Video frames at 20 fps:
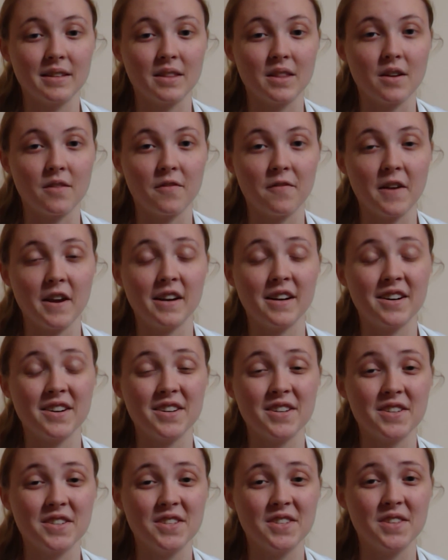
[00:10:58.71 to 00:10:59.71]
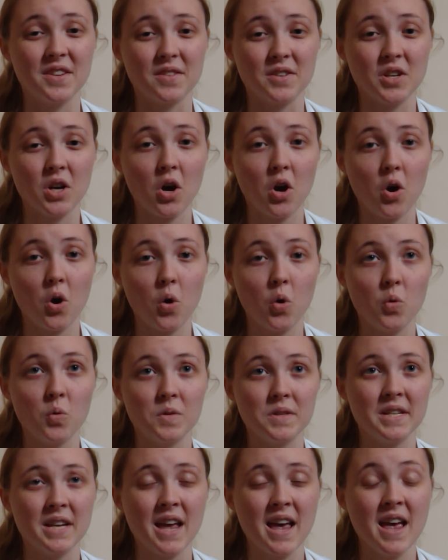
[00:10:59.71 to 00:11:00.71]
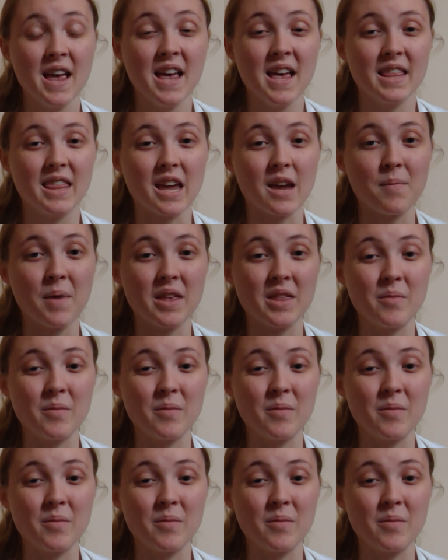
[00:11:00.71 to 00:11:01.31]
their fingers, their toes. Think about